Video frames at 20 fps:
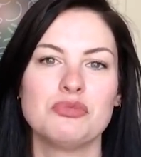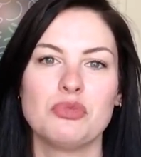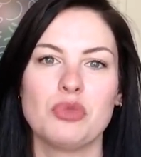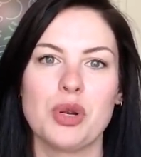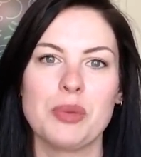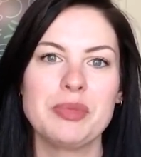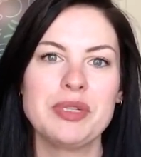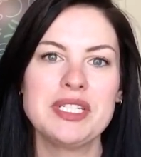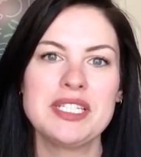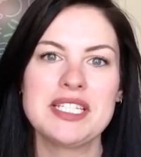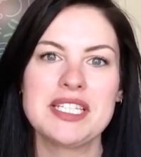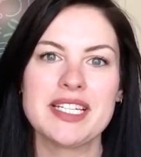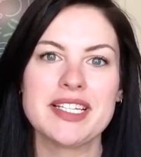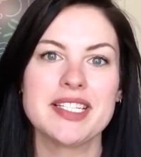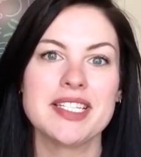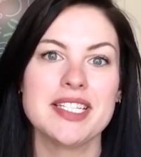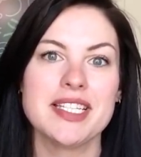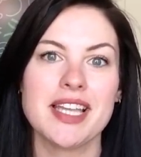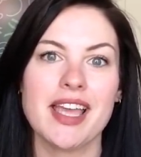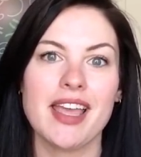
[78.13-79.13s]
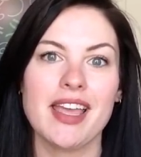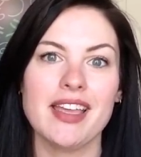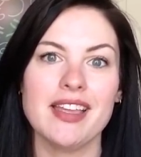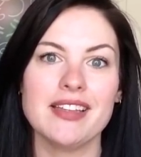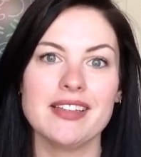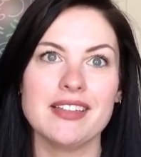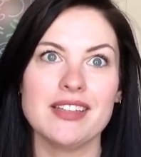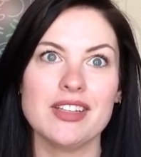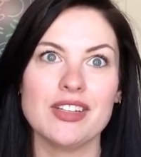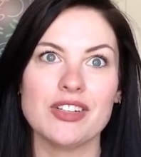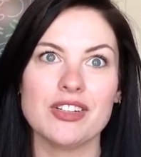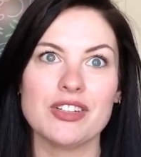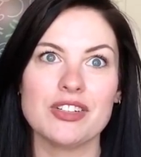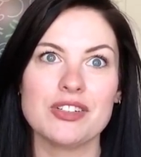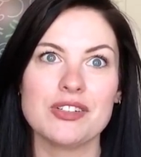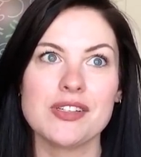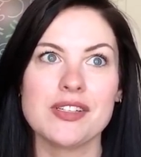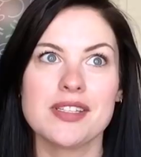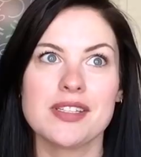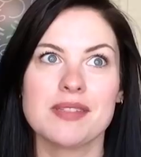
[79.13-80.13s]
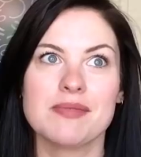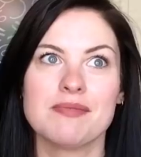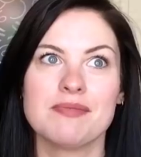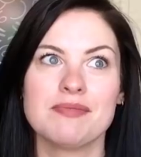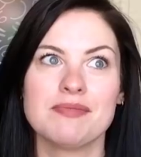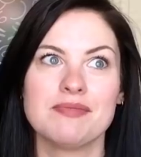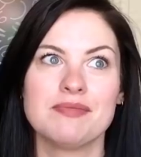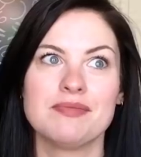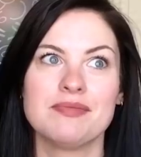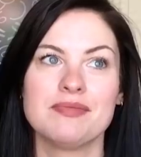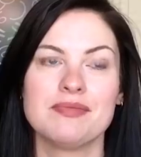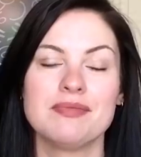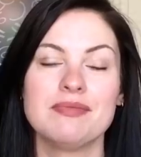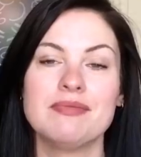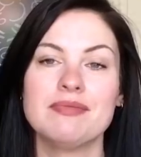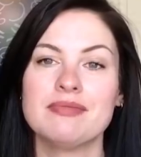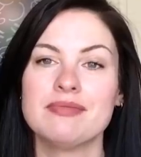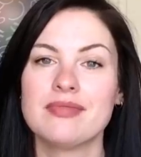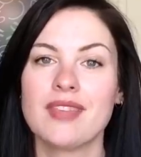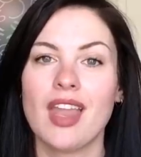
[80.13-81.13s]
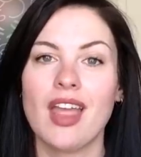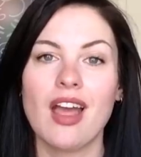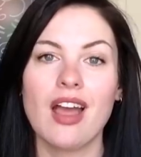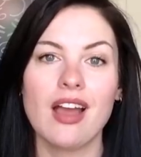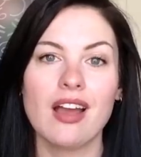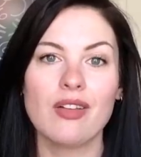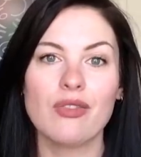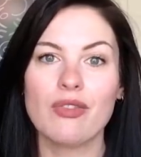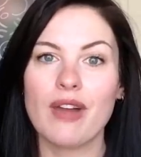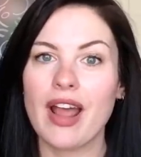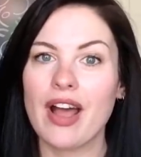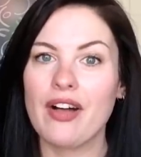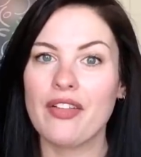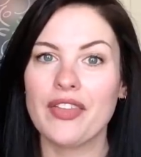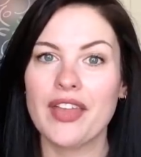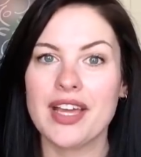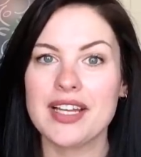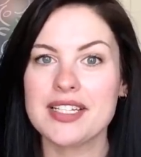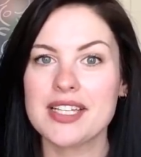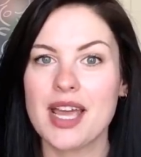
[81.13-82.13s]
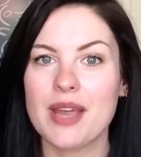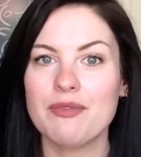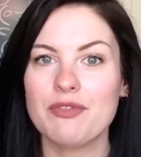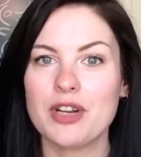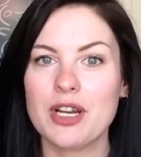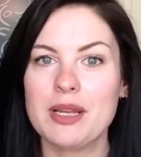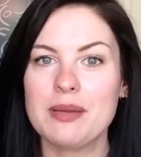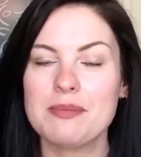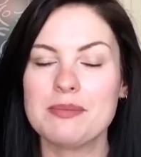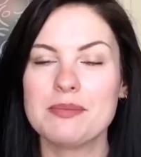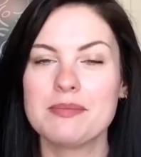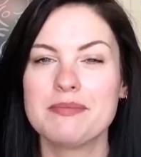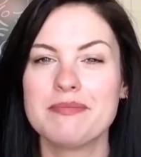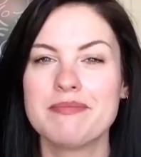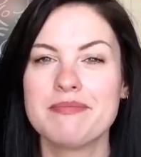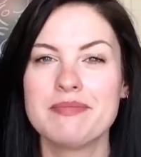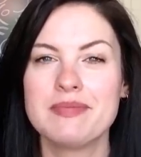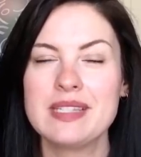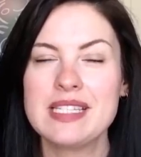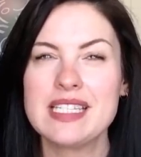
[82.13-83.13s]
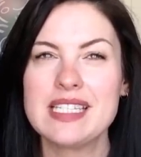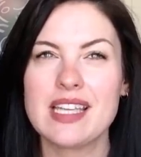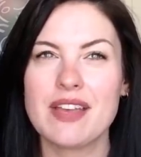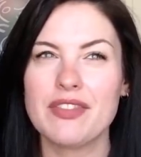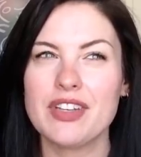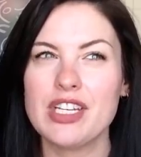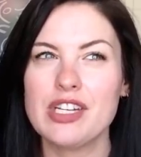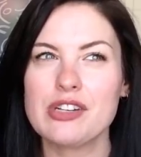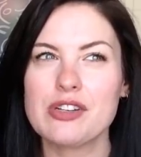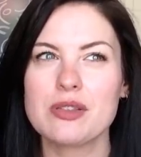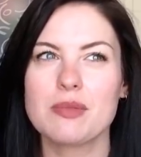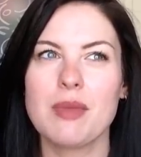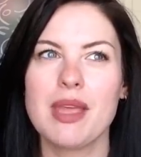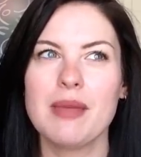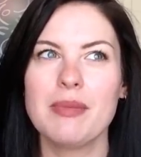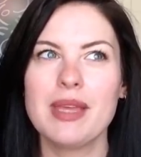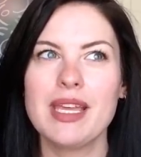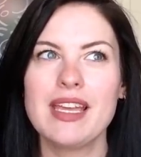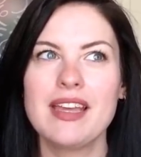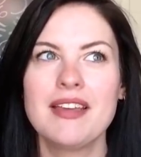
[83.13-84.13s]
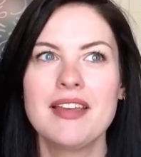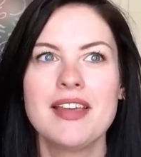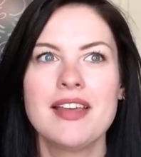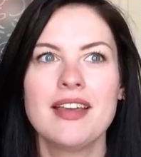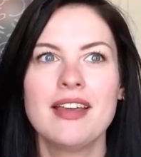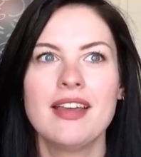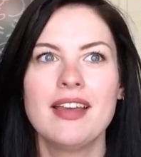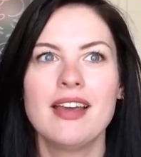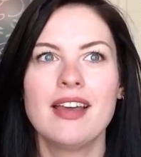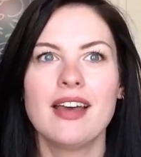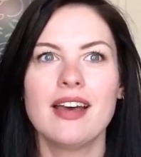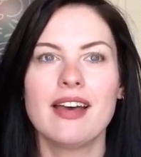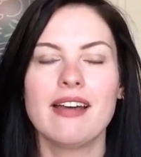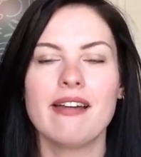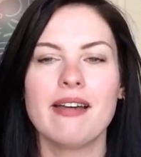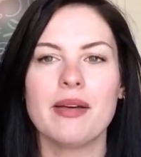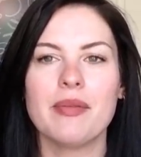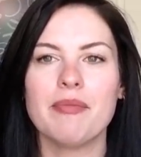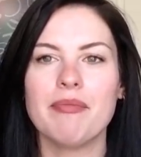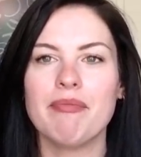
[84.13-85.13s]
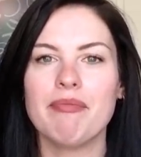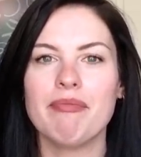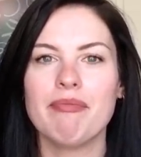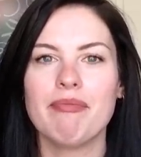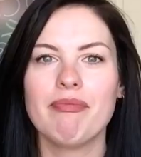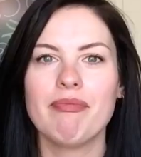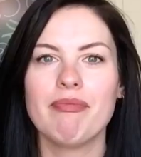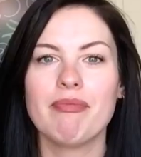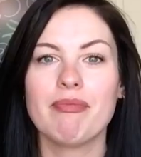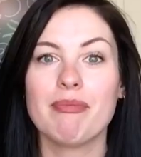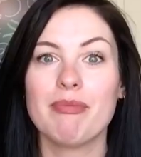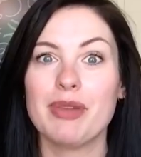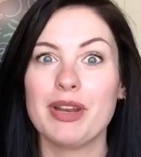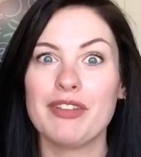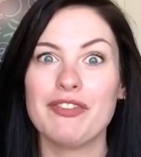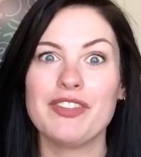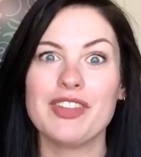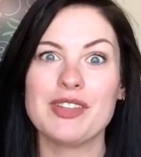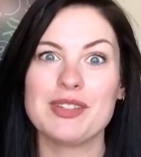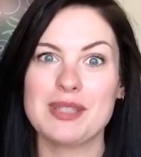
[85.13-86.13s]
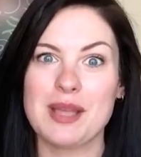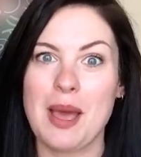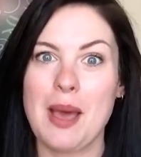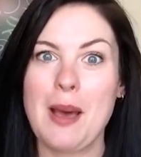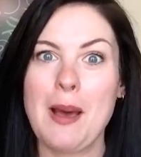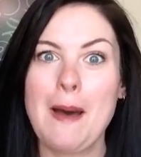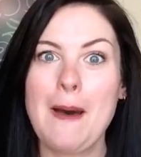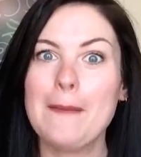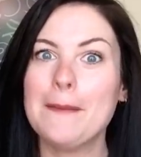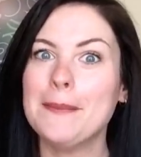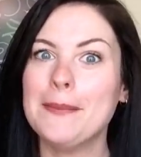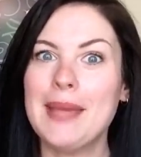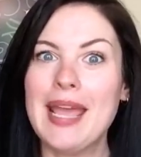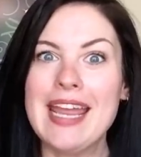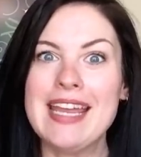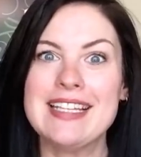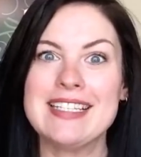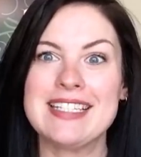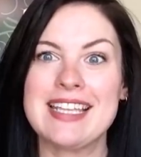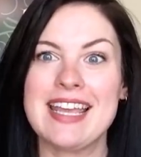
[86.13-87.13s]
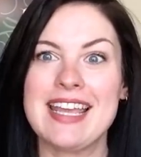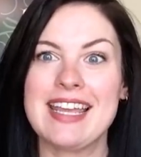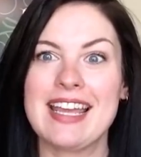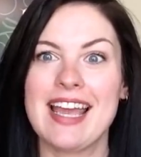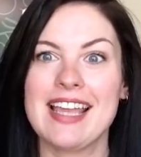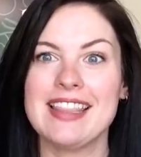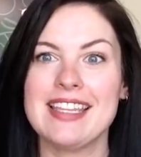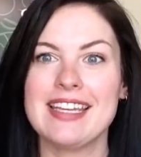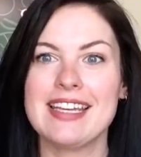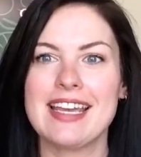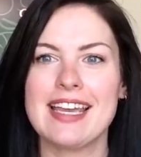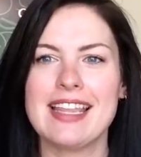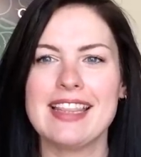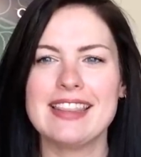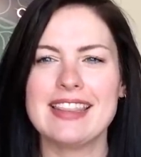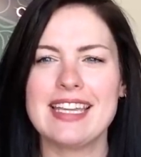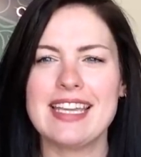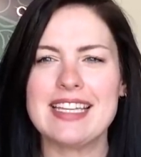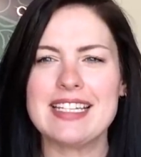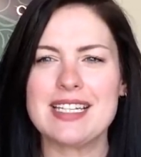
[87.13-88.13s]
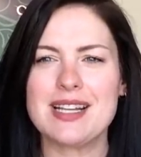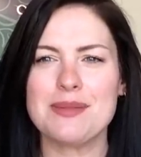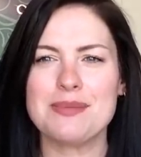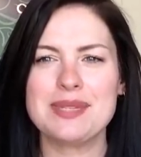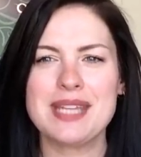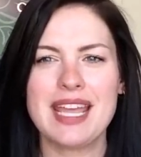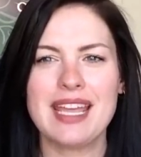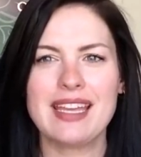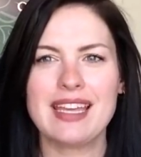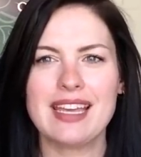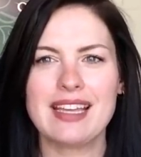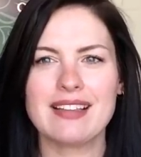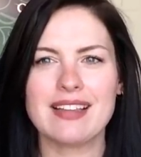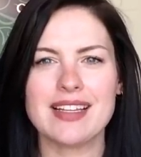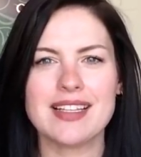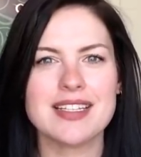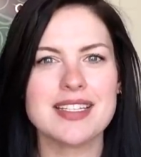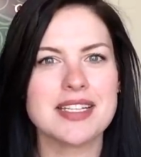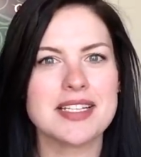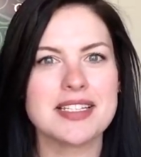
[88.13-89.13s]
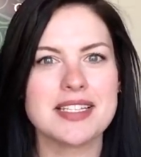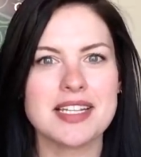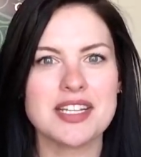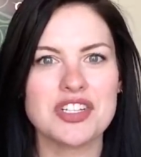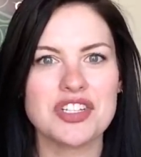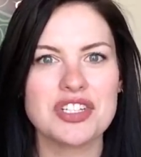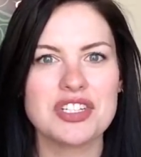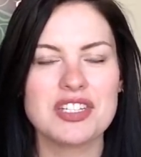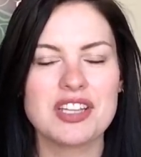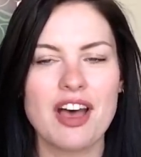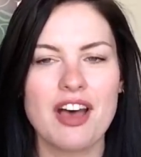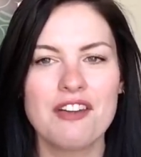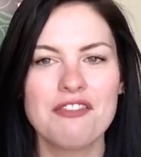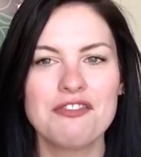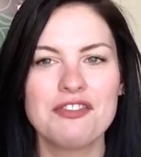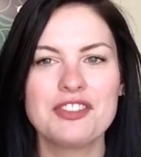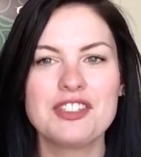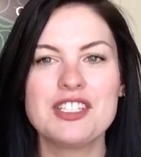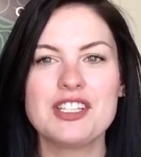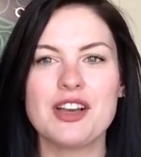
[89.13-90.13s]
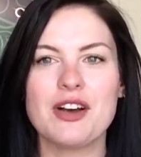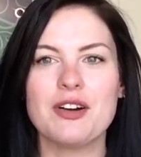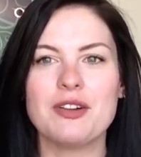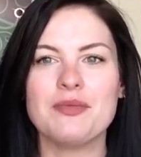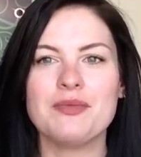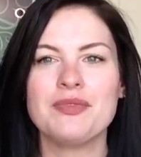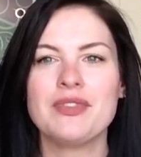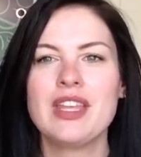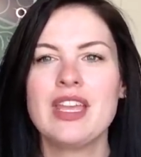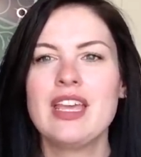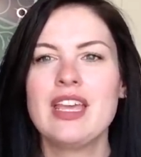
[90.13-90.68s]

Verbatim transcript: probably six to eight years. Around that time frame, seven years maybe um, but it feels amazing. I think they ended up taking like six inches off, so